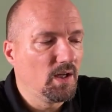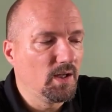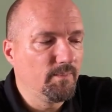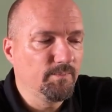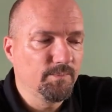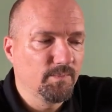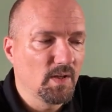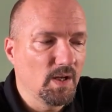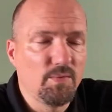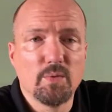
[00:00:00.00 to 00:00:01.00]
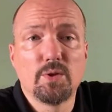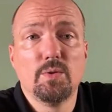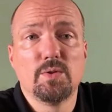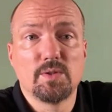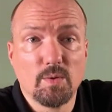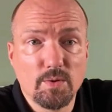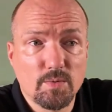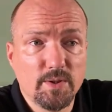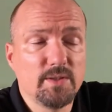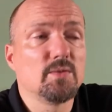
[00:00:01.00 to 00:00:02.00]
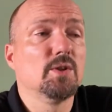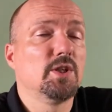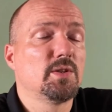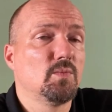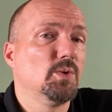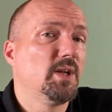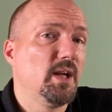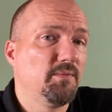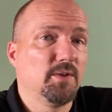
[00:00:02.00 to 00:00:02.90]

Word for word: Um, if you want to do solo drills or just want to have